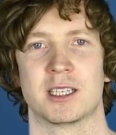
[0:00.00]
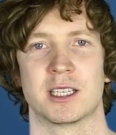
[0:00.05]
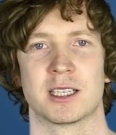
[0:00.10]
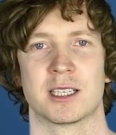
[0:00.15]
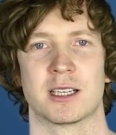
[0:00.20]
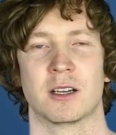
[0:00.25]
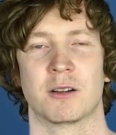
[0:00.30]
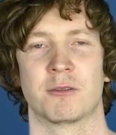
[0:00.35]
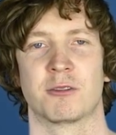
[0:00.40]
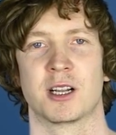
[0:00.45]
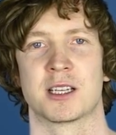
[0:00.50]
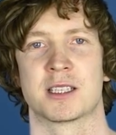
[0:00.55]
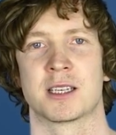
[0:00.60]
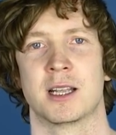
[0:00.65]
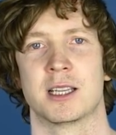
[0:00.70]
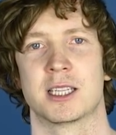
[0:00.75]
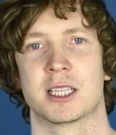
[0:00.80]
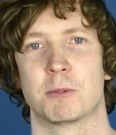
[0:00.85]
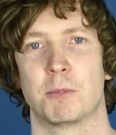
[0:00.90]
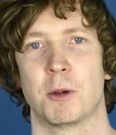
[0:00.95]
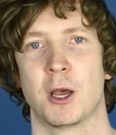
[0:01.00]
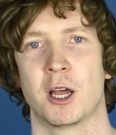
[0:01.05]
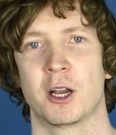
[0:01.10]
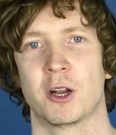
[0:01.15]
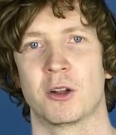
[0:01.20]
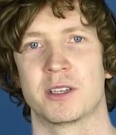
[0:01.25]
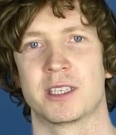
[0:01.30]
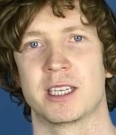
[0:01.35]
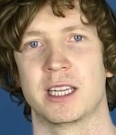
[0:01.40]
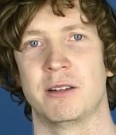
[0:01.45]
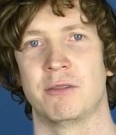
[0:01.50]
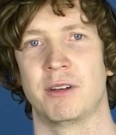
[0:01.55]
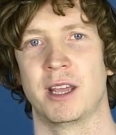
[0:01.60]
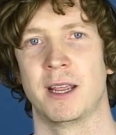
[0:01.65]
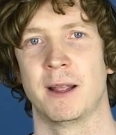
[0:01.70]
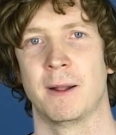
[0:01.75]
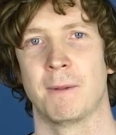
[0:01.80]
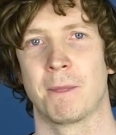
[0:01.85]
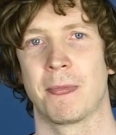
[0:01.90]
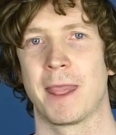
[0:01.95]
Just look for us, Spurred On TV.